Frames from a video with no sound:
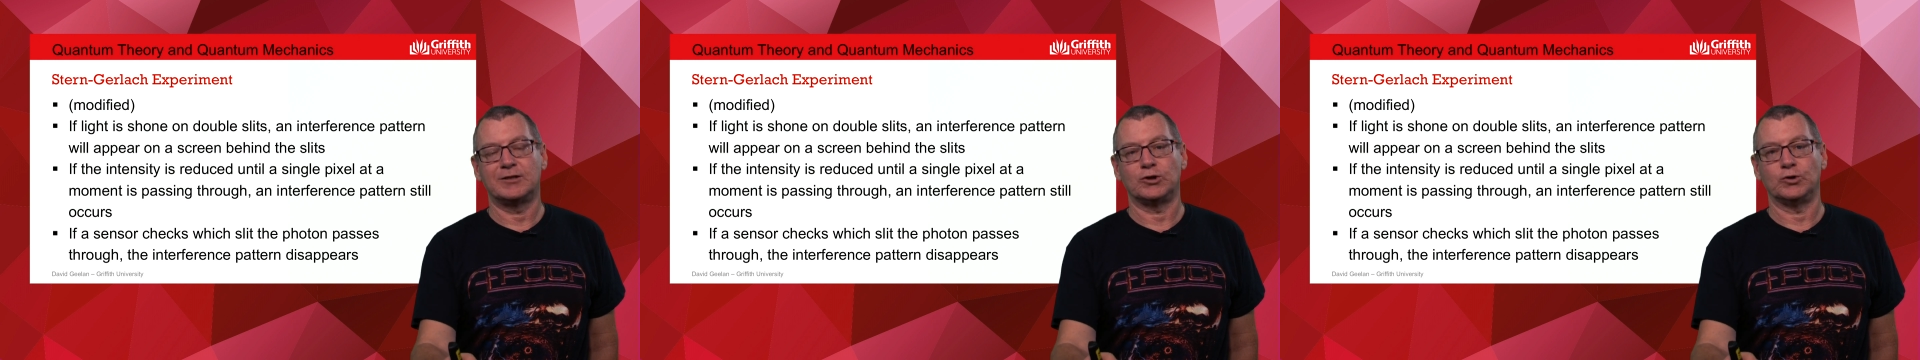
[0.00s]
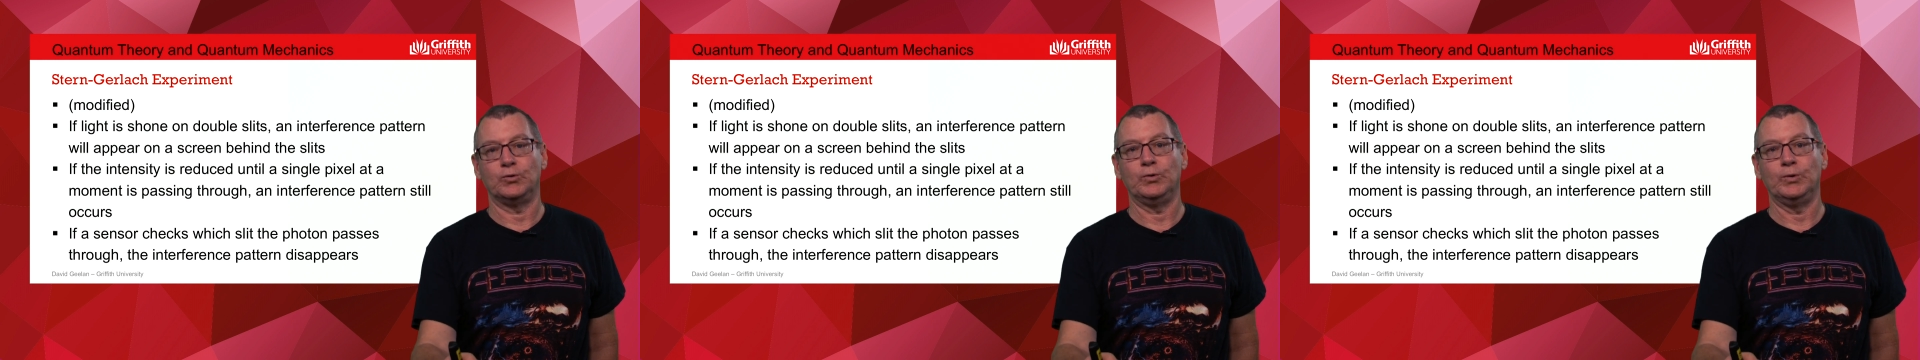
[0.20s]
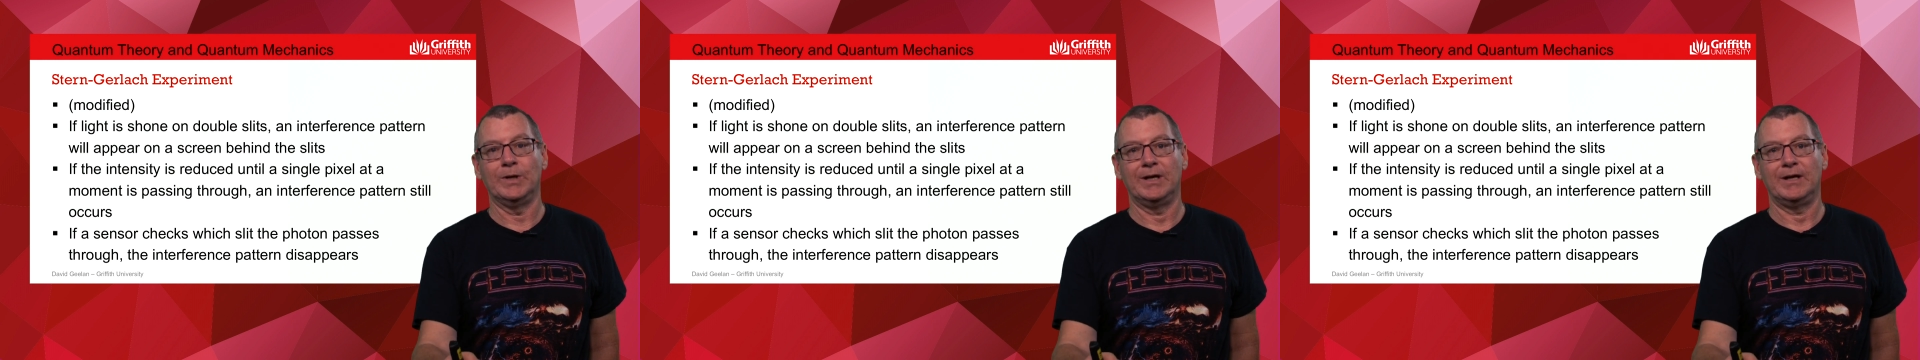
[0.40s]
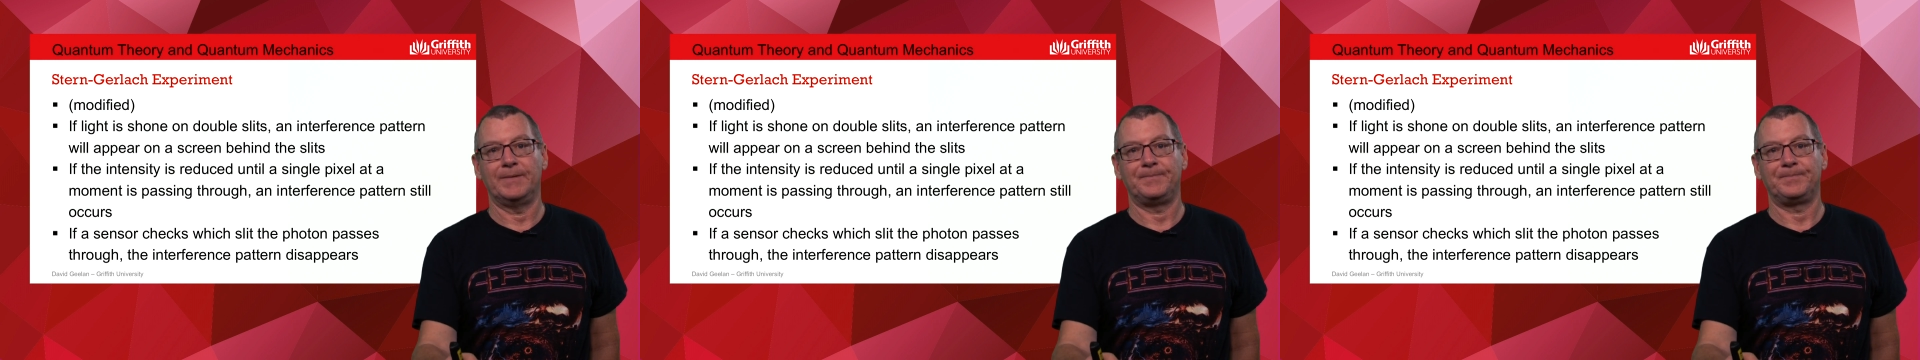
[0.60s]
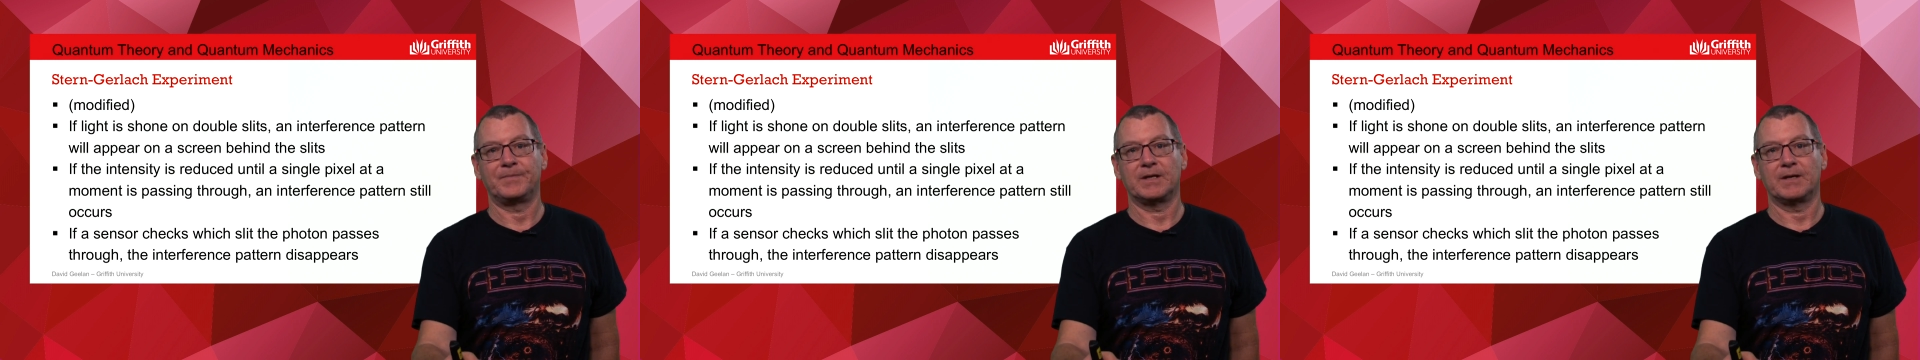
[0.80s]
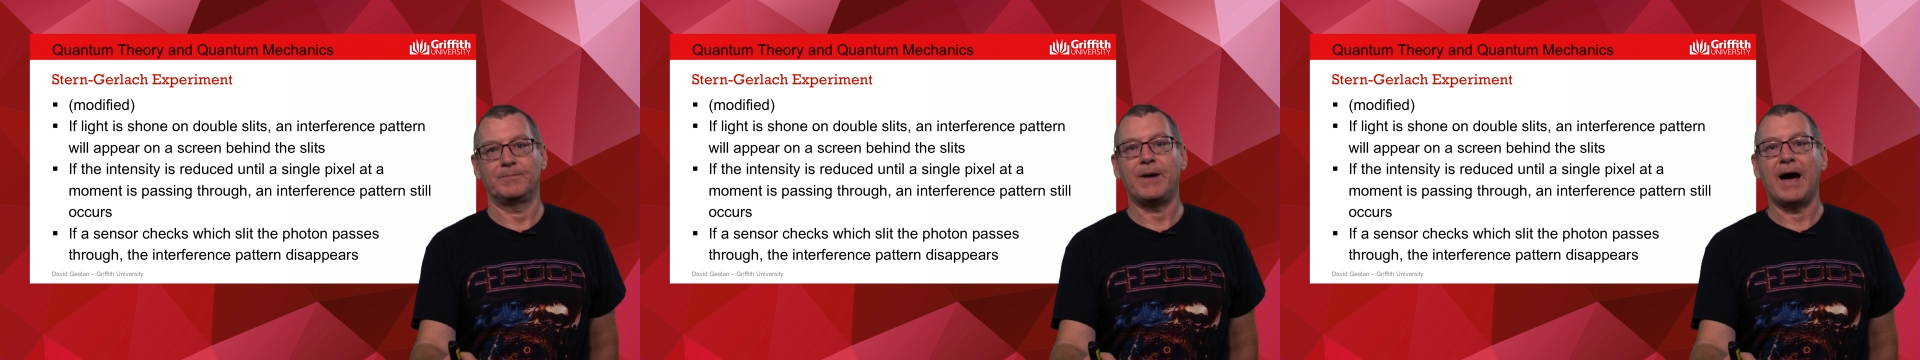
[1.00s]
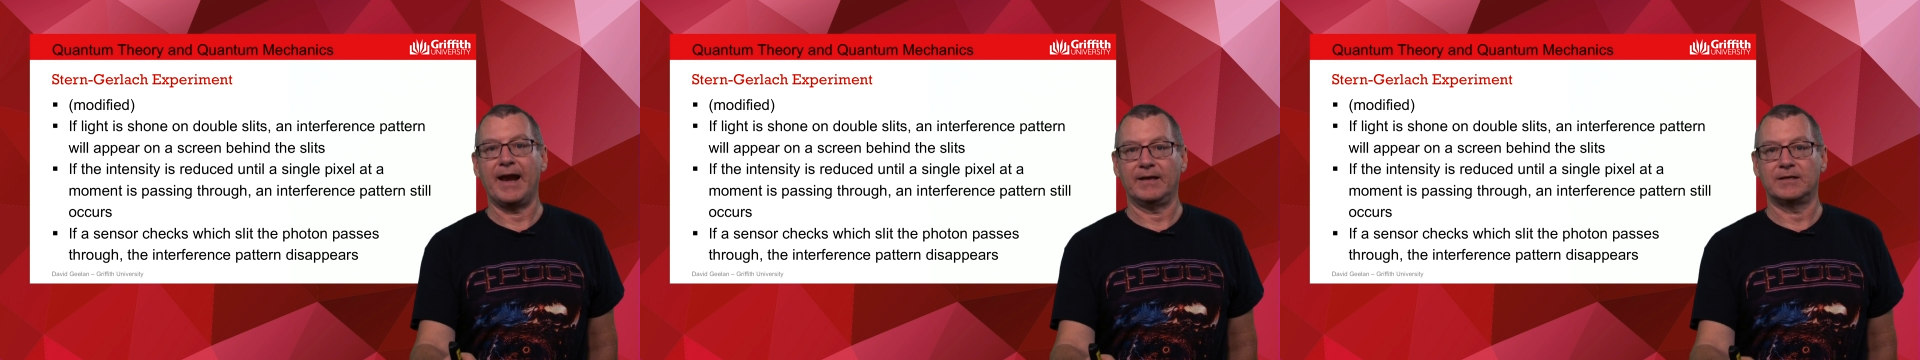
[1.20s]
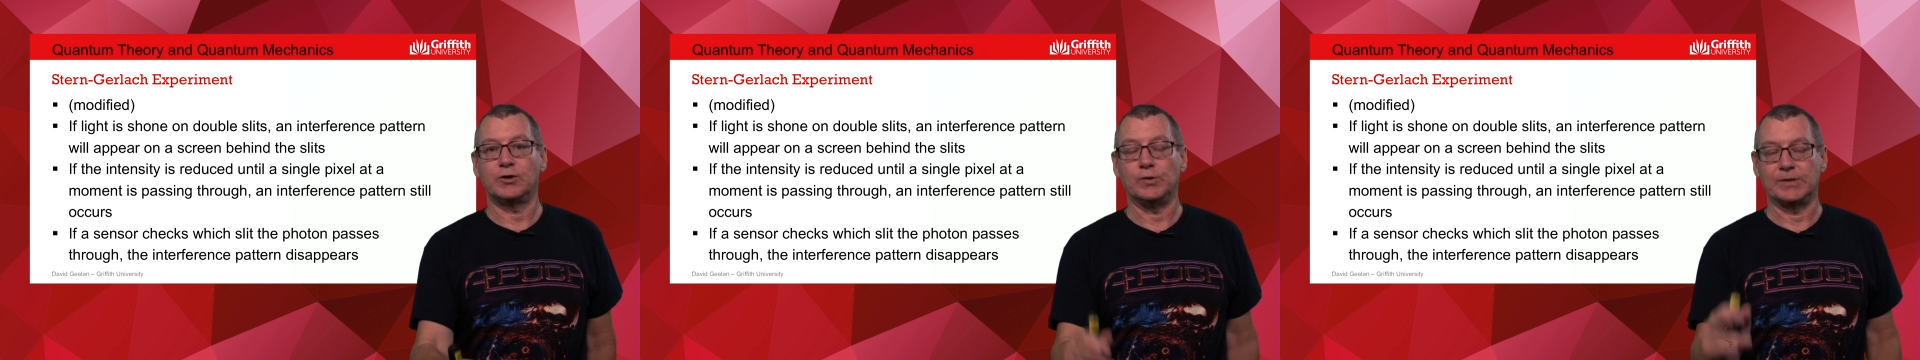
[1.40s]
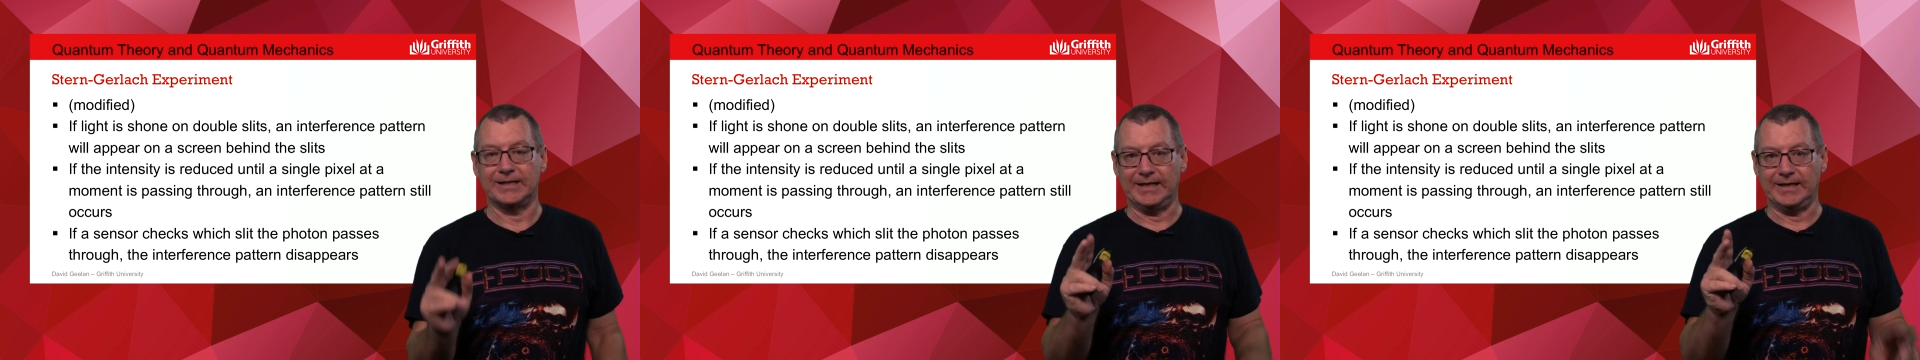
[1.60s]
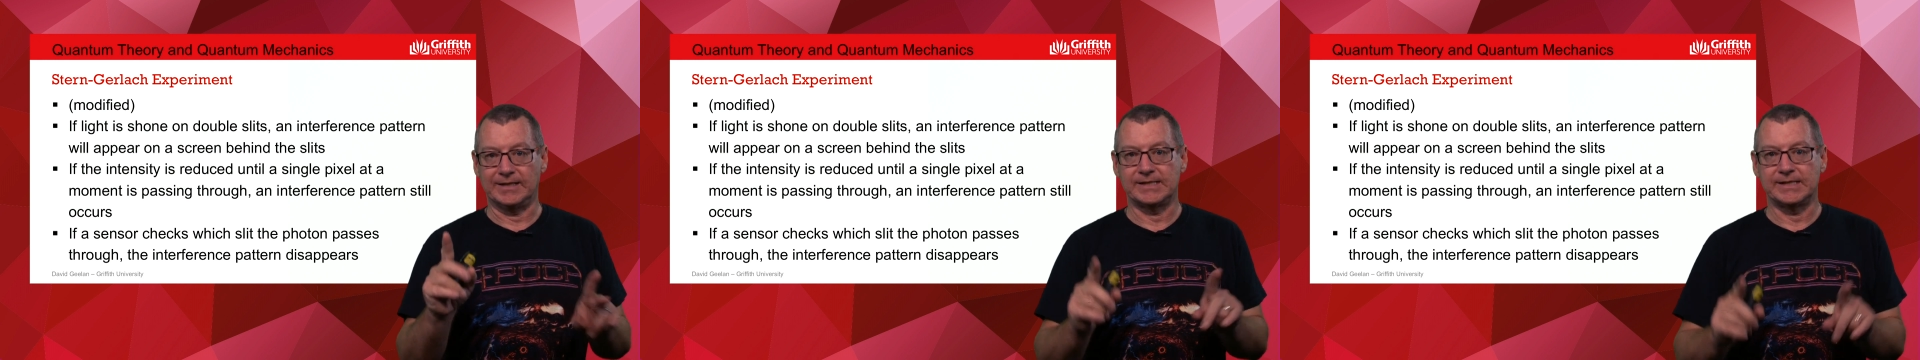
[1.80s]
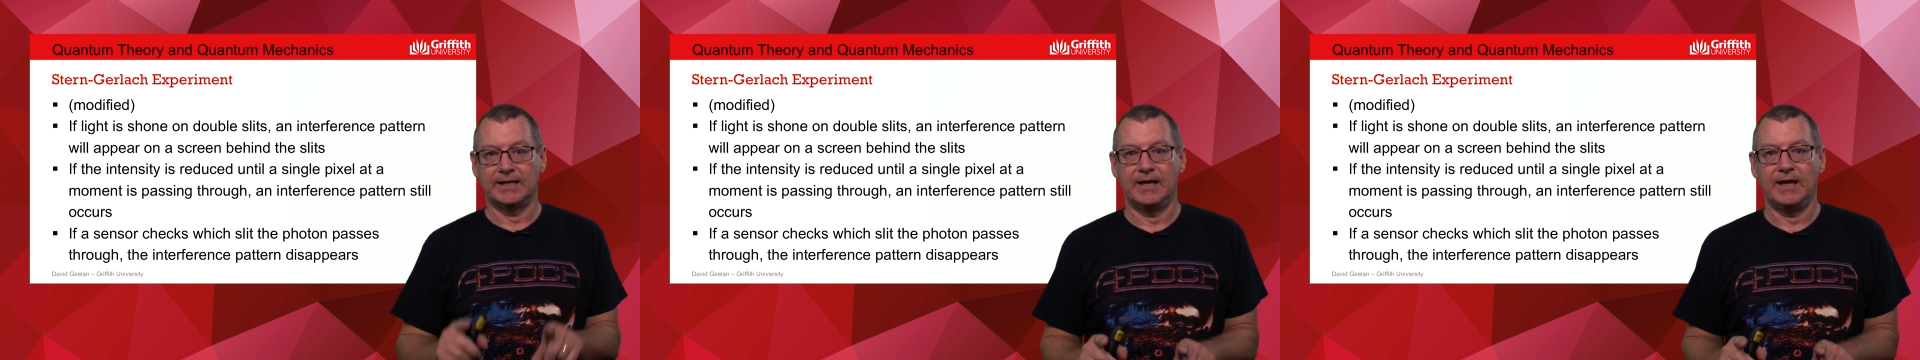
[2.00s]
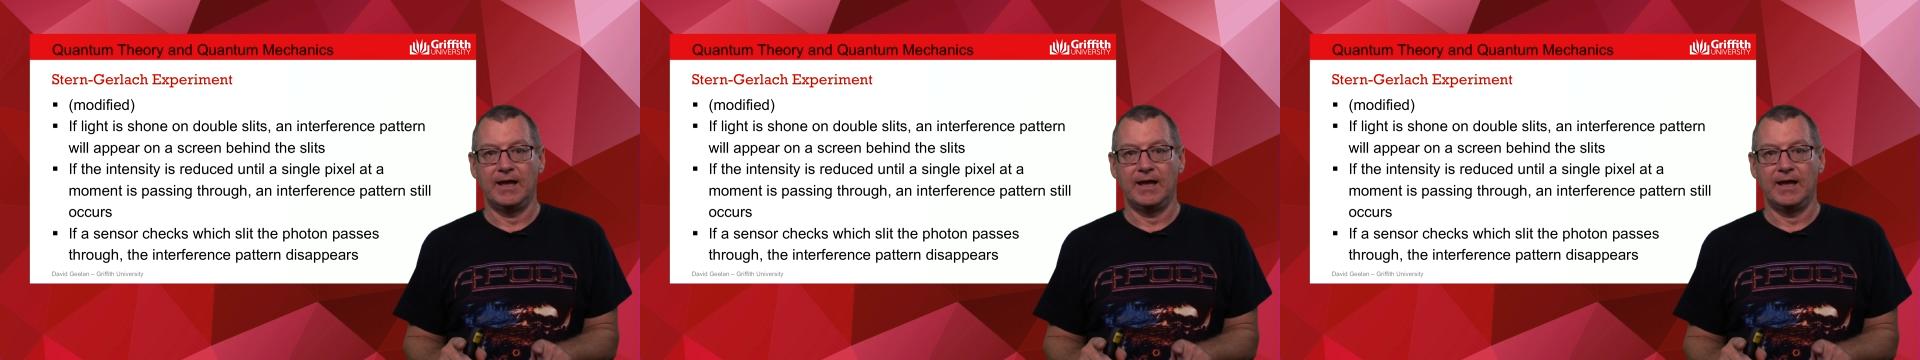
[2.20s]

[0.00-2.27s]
two slits.